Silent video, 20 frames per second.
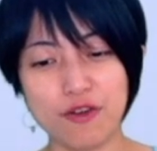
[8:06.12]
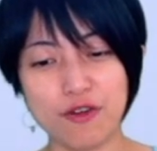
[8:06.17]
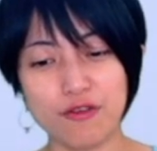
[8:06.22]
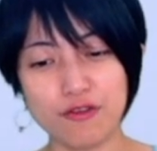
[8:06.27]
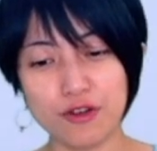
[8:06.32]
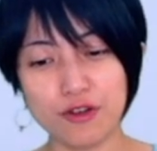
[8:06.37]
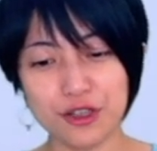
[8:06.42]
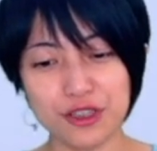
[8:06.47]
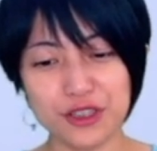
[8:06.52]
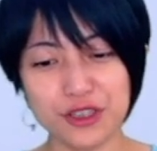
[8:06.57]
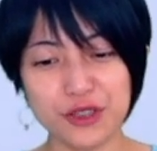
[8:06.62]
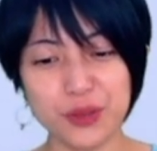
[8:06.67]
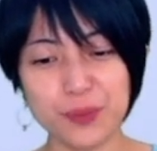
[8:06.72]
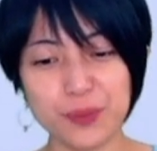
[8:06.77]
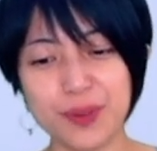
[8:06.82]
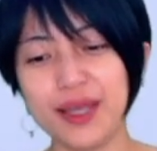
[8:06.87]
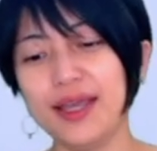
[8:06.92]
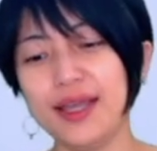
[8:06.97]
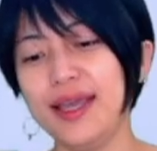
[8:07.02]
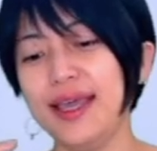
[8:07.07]
for loop,
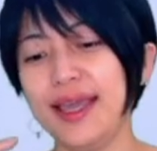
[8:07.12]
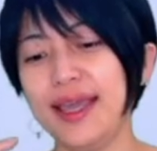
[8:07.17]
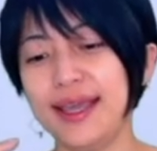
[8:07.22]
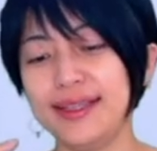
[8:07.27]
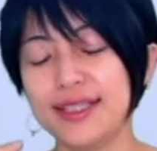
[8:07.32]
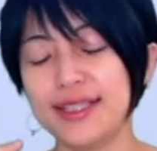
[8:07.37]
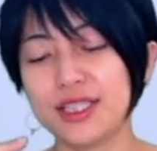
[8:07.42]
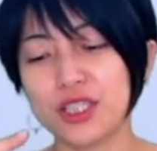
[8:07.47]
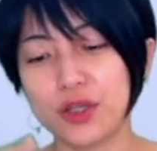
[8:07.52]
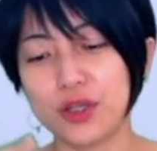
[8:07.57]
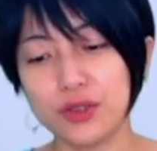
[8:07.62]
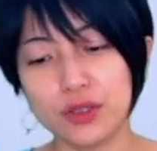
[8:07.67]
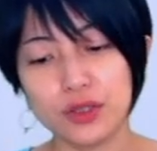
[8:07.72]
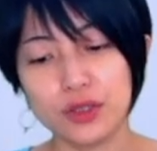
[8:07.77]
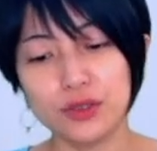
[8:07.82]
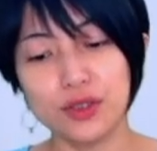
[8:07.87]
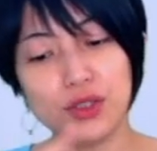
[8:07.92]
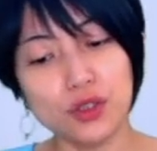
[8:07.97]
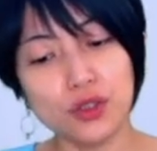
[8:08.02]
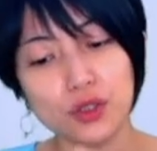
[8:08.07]
and it's going to
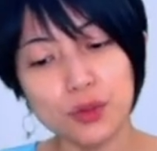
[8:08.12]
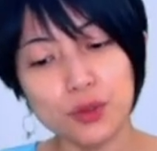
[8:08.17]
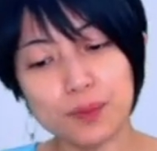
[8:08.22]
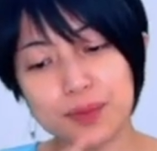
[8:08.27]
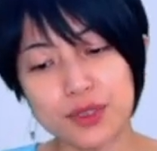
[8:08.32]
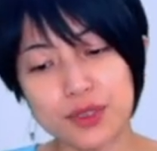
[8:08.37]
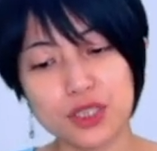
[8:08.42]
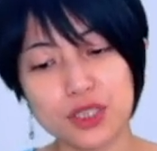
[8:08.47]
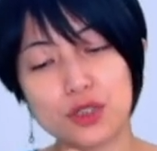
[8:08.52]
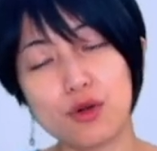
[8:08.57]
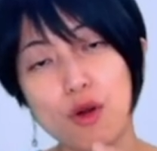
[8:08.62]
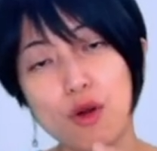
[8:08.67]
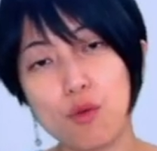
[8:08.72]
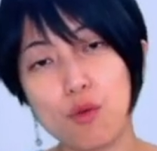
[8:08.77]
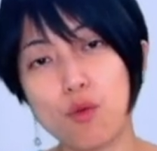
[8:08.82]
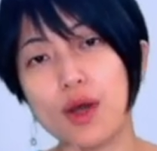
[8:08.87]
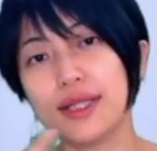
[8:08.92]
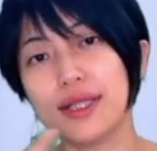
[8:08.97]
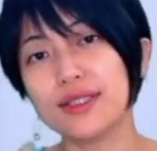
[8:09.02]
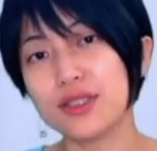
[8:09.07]
loop 0,
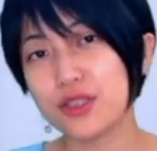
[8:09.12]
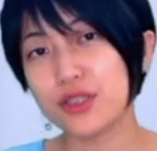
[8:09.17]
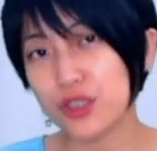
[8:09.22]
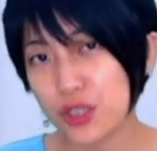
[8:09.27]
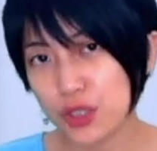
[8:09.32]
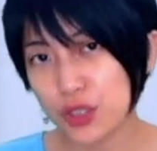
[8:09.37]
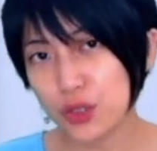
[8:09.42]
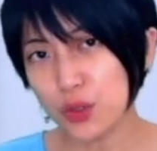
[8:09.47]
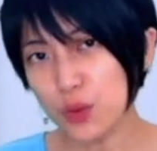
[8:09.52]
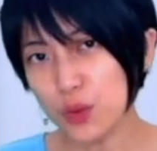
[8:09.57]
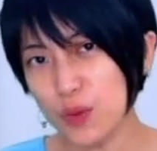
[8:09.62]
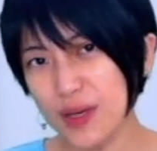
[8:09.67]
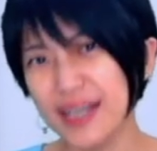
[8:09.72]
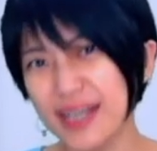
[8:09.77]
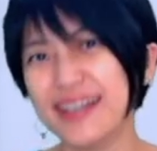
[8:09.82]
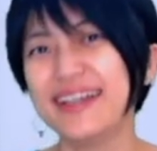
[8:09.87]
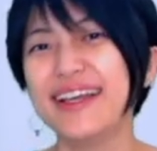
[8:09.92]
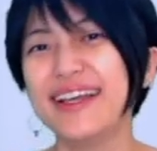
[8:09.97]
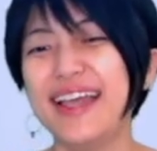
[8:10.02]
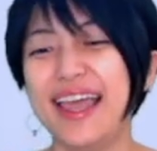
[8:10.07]
1,
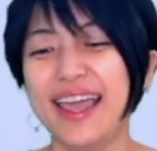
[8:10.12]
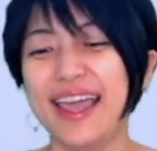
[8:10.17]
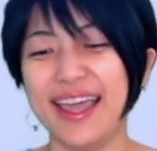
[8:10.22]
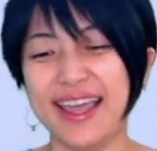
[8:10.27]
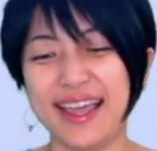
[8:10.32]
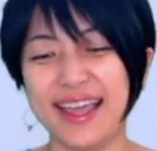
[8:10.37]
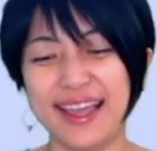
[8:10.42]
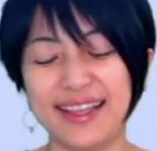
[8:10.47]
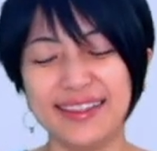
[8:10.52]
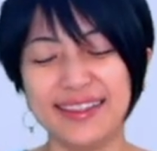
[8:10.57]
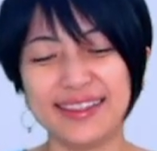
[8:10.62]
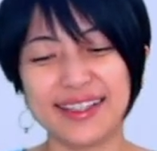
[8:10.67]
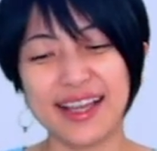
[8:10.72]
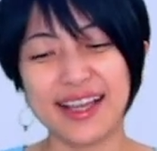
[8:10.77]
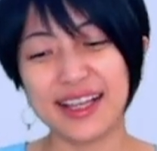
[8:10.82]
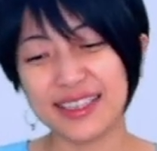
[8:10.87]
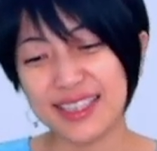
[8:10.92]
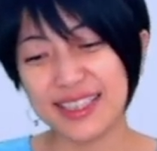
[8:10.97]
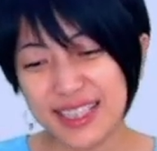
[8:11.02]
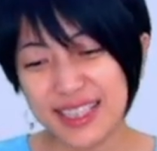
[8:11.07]
2, and
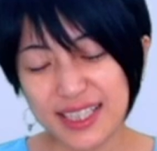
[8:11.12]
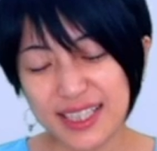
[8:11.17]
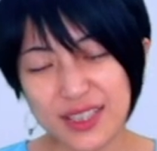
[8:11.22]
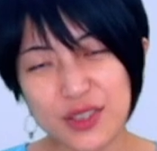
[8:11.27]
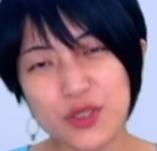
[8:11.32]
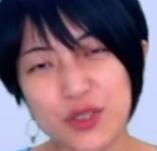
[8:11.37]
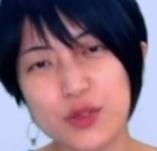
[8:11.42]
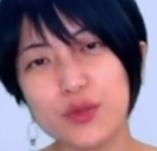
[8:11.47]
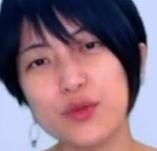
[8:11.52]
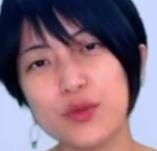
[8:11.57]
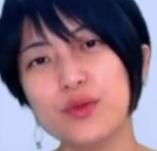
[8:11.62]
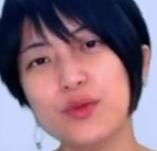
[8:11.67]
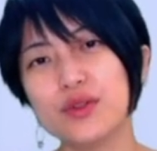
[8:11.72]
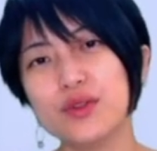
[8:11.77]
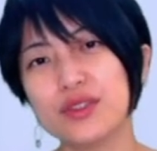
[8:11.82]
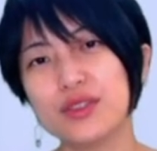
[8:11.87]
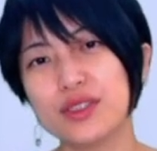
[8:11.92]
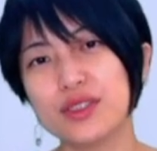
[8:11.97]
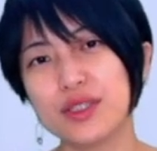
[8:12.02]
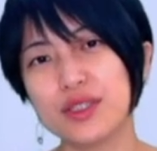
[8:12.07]
continue
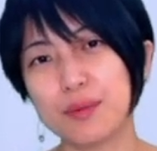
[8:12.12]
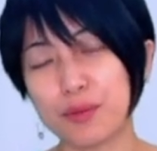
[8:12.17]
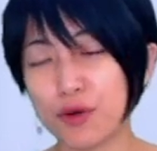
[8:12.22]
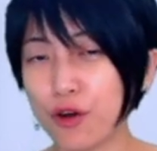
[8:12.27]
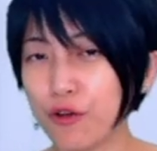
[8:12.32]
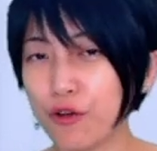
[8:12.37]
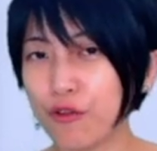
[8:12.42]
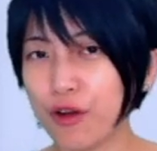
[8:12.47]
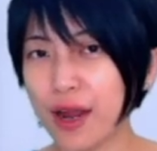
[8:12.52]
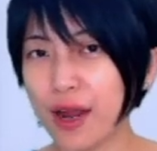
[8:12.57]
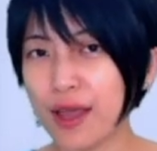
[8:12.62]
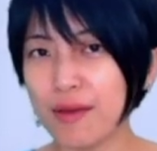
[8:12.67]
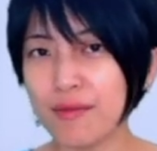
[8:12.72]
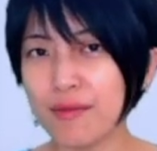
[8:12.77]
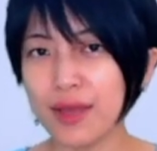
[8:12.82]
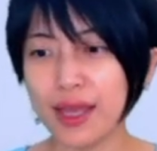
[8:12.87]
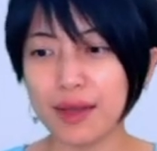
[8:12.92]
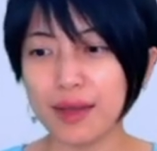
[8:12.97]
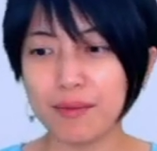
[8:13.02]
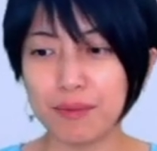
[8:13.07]
the program.